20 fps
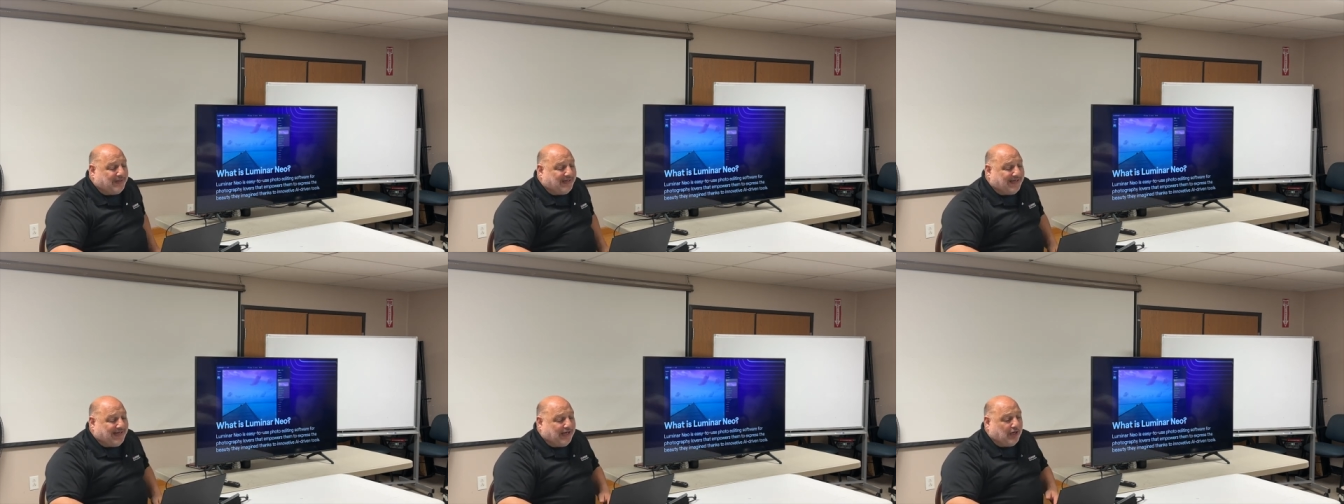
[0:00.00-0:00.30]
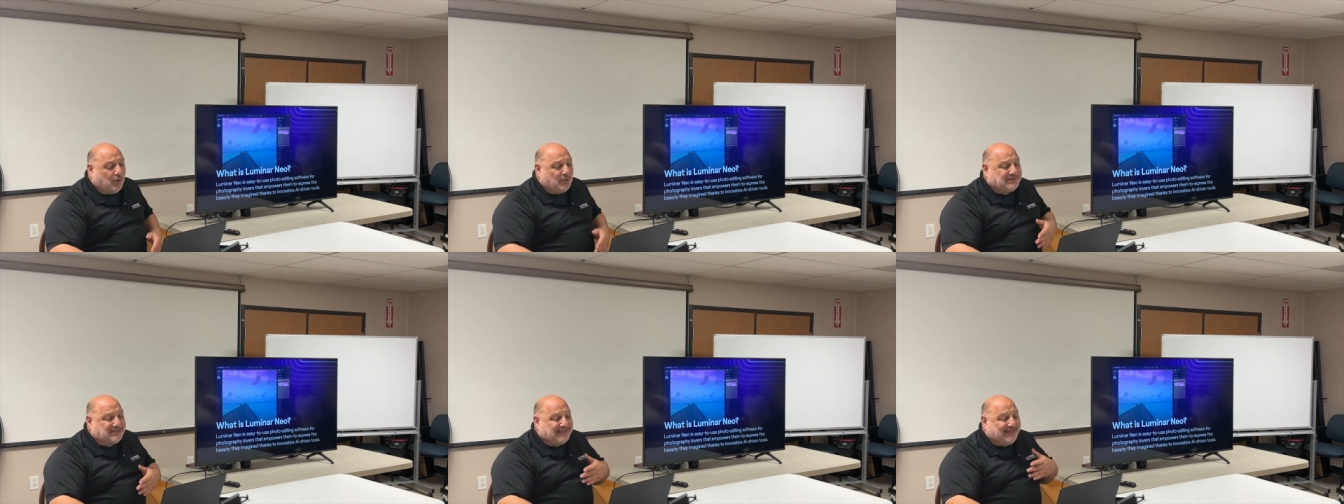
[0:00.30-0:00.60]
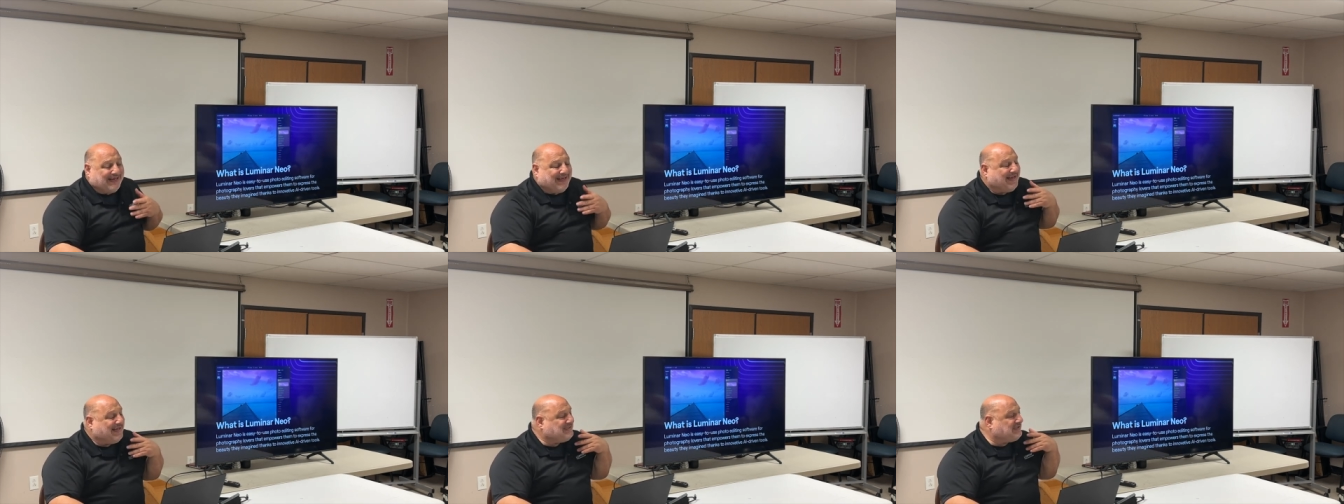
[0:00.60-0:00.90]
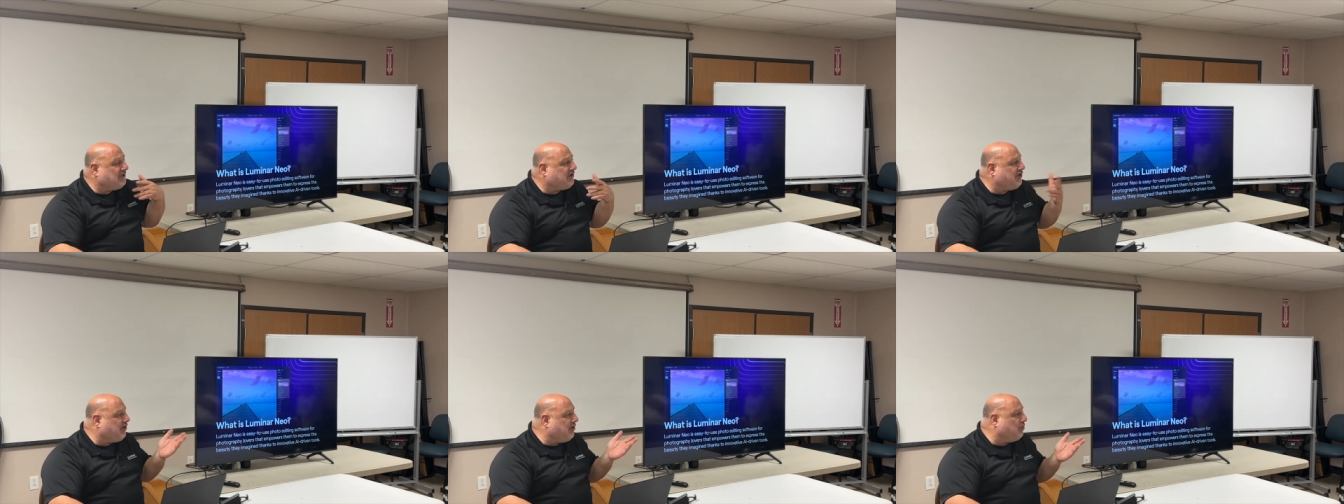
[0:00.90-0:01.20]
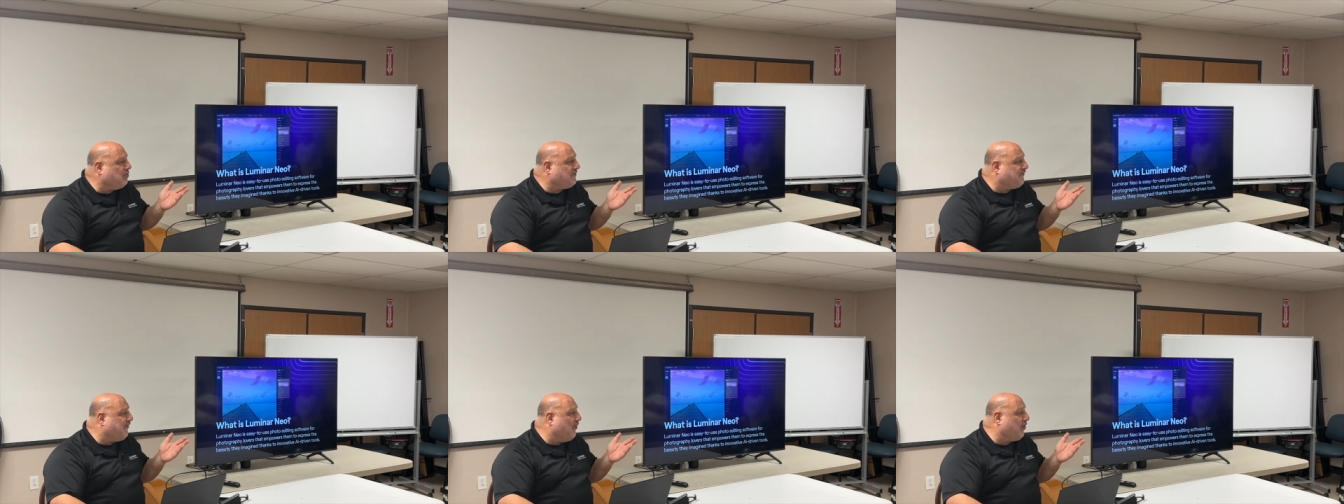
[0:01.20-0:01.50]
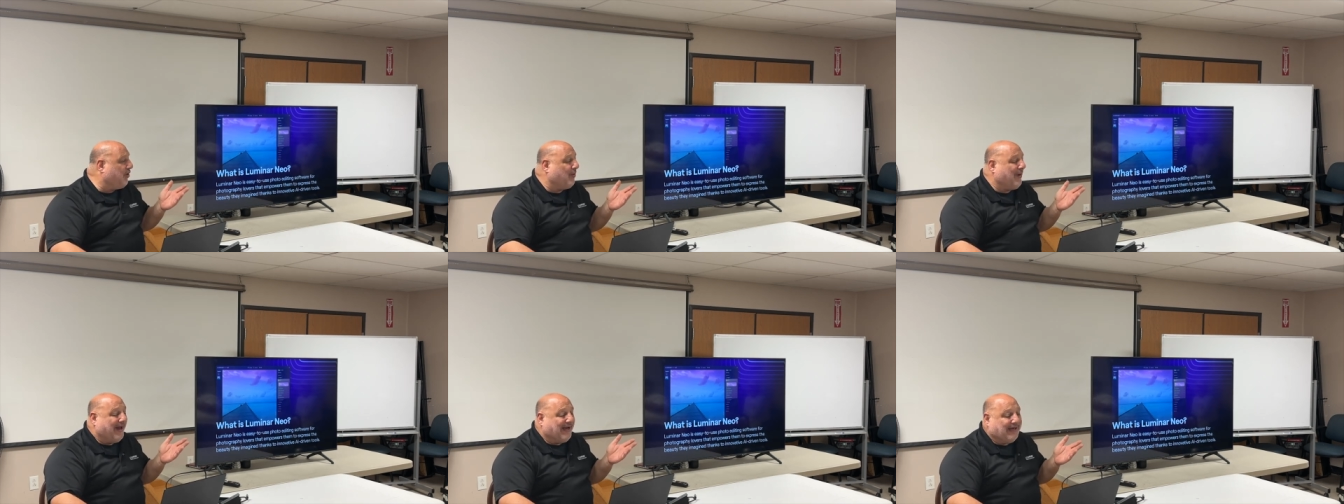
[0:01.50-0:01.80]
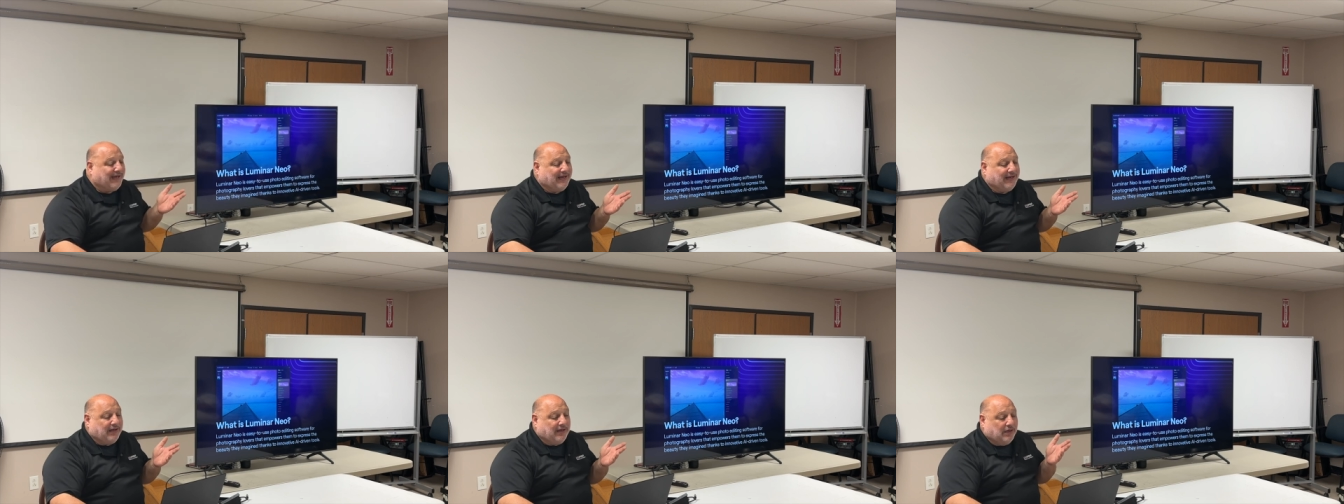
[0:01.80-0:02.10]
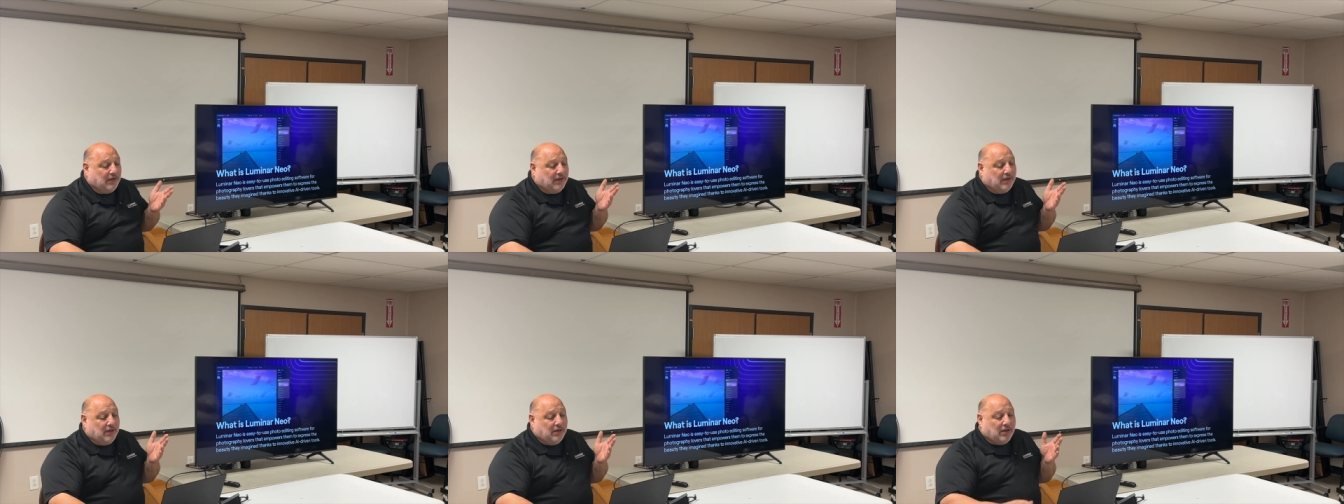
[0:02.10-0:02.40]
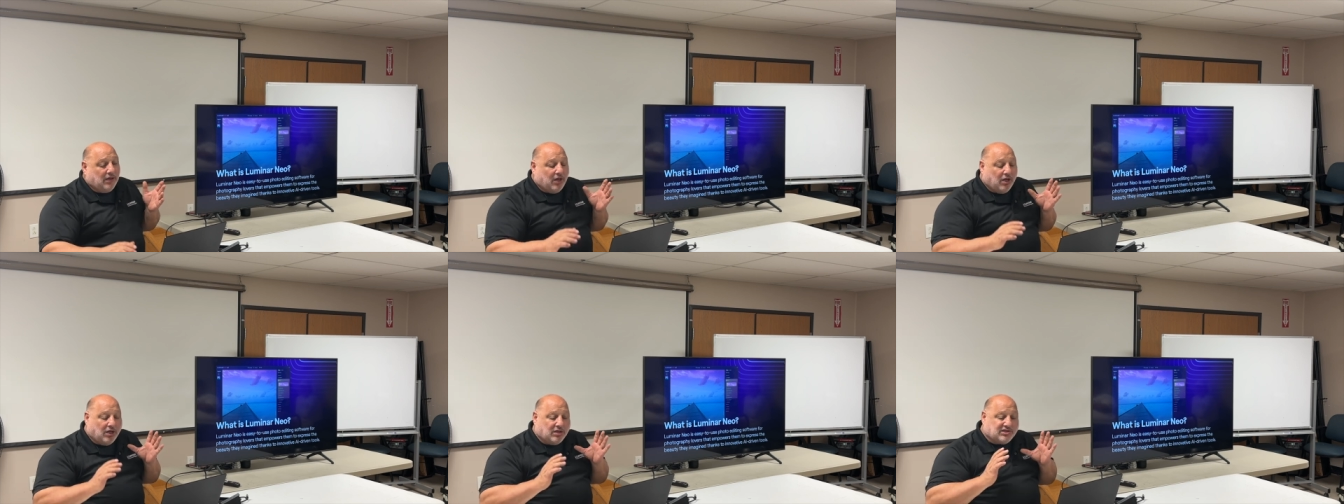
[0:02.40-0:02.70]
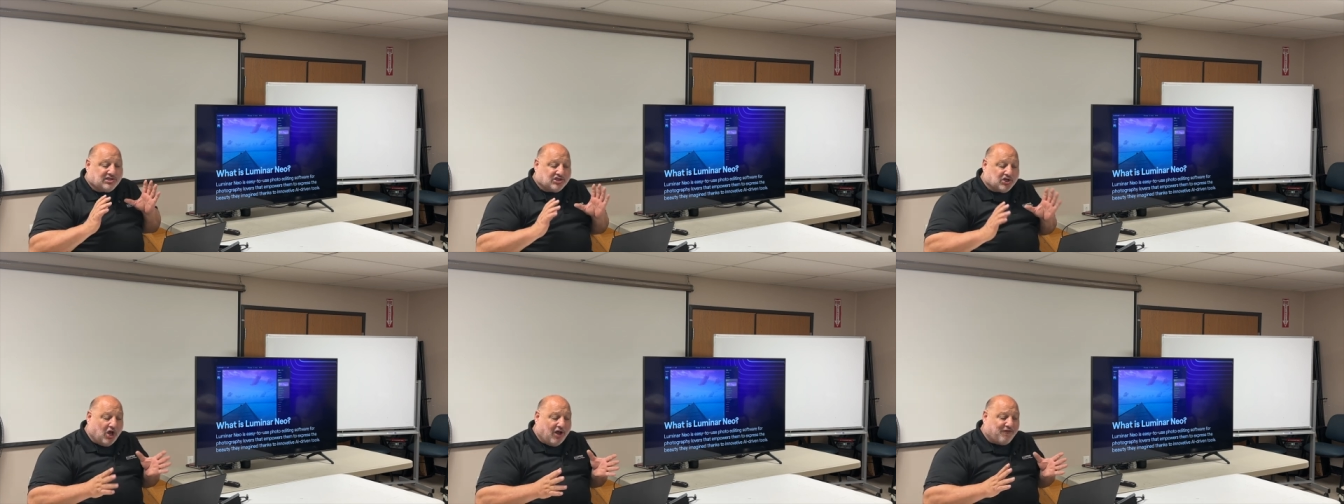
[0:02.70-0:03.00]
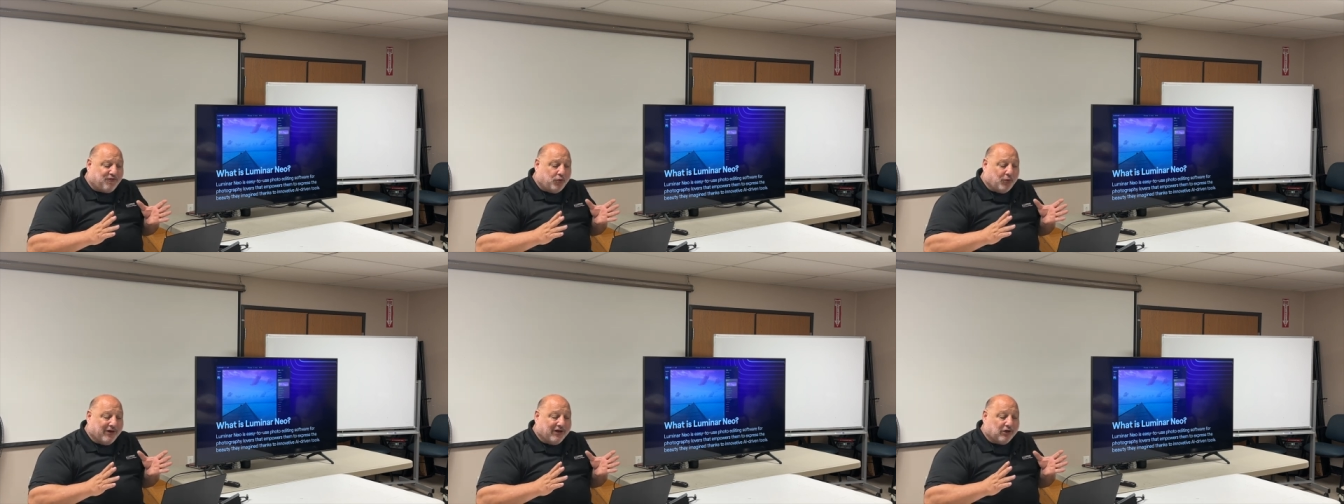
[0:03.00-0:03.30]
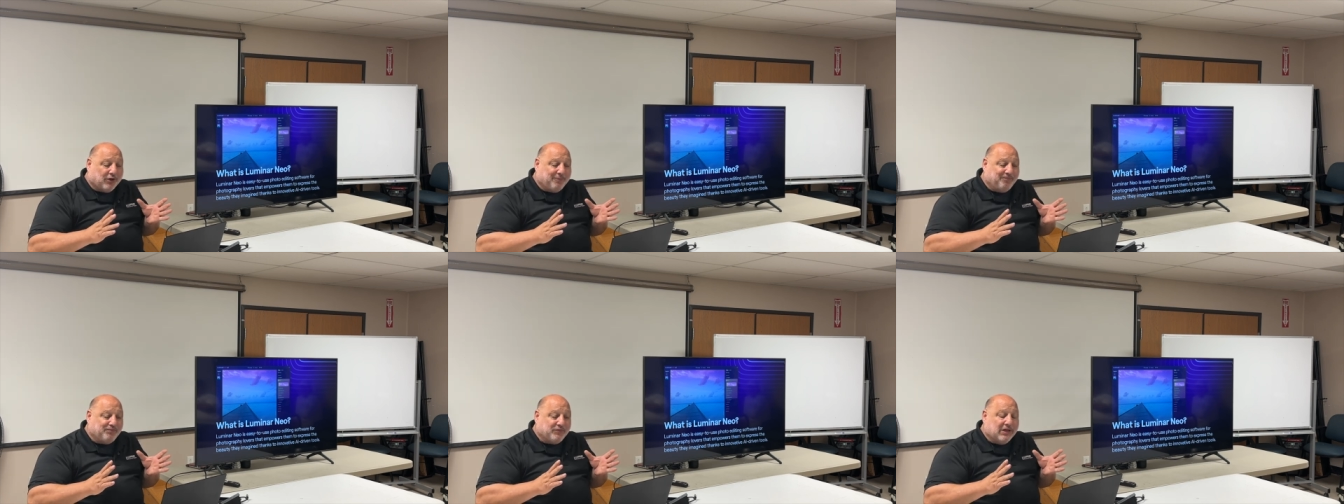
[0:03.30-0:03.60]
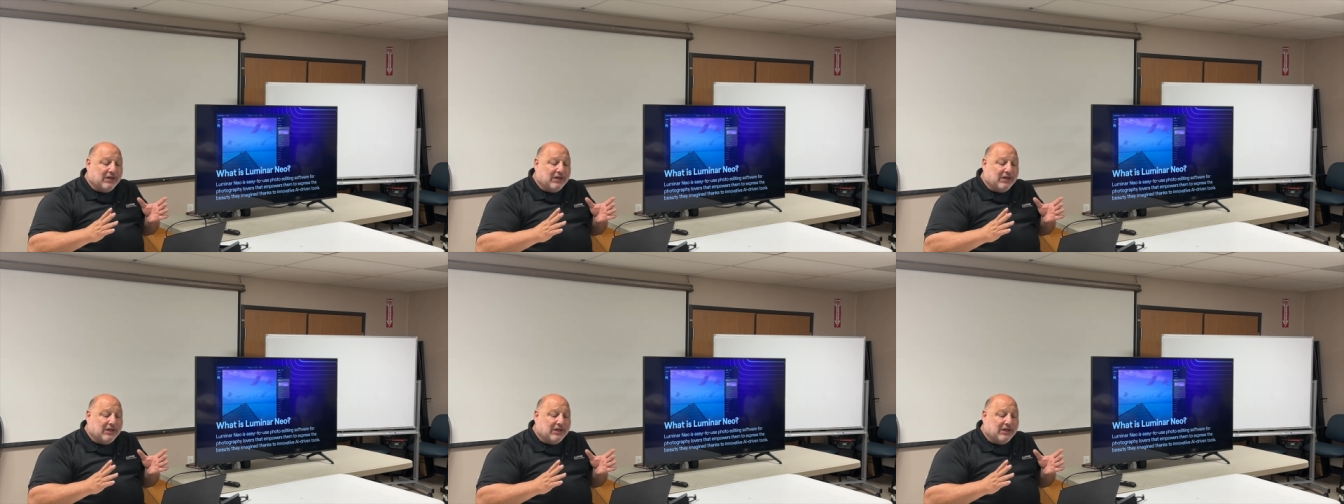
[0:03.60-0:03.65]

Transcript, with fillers: Neo is an easy to use photo editing uh, software.